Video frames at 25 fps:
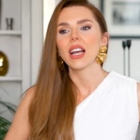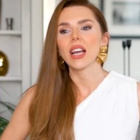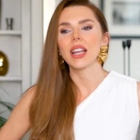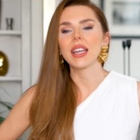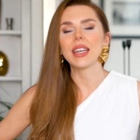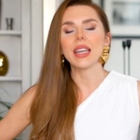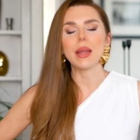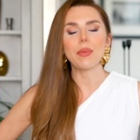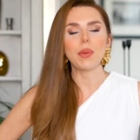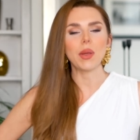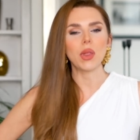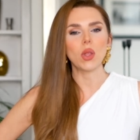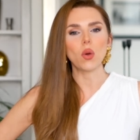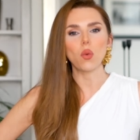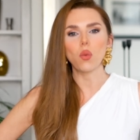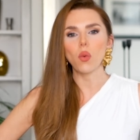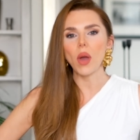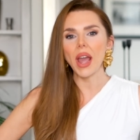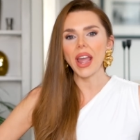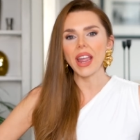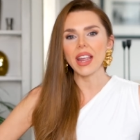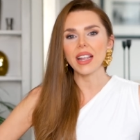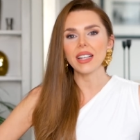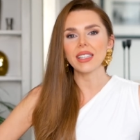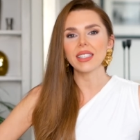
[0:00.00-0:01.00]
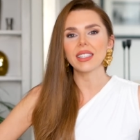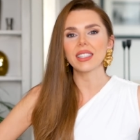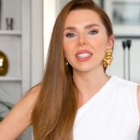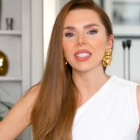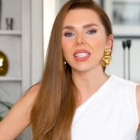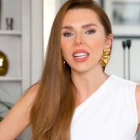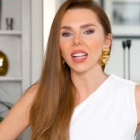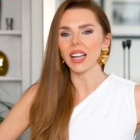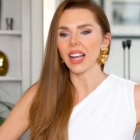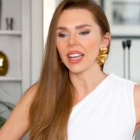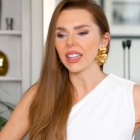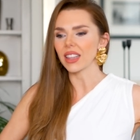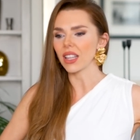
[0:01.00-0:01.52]
Nipping the waist,
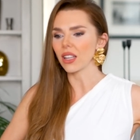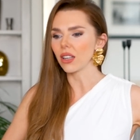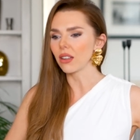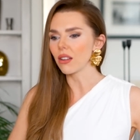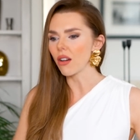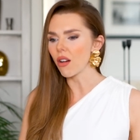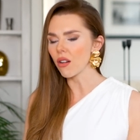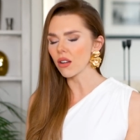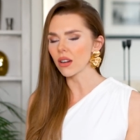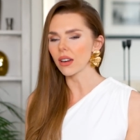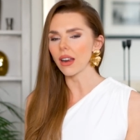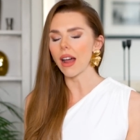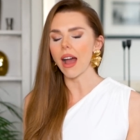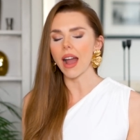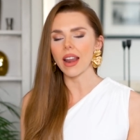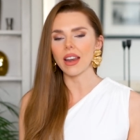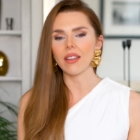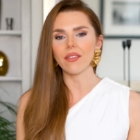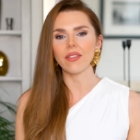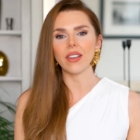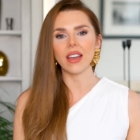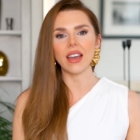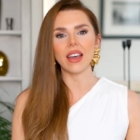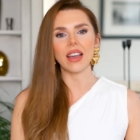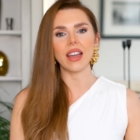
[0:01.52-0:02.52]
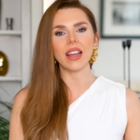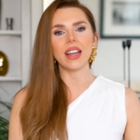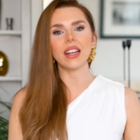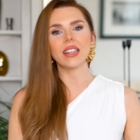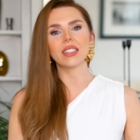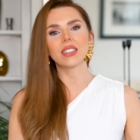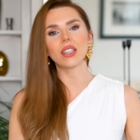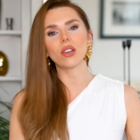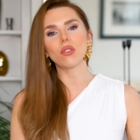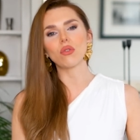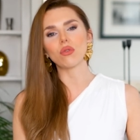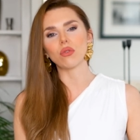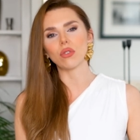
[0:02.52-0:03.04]
like the long line of it,
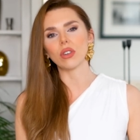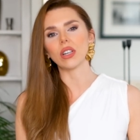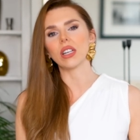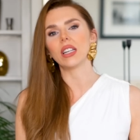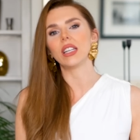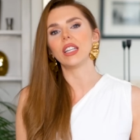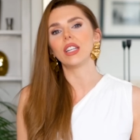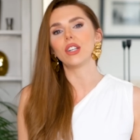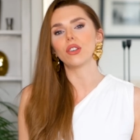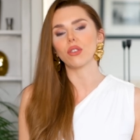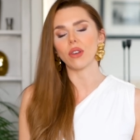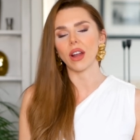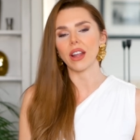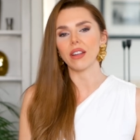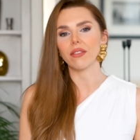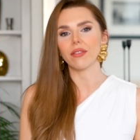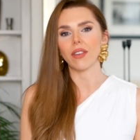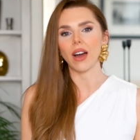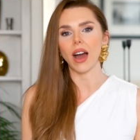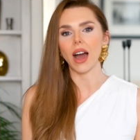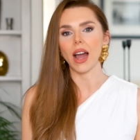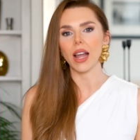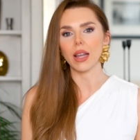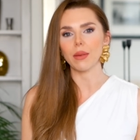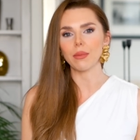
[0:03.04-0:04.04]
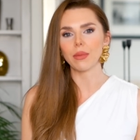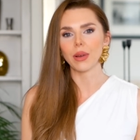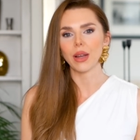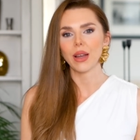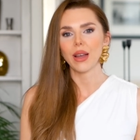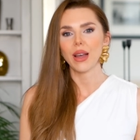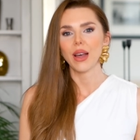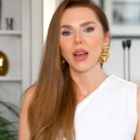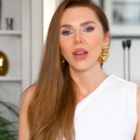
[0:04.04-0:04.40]
it's a really great vibe.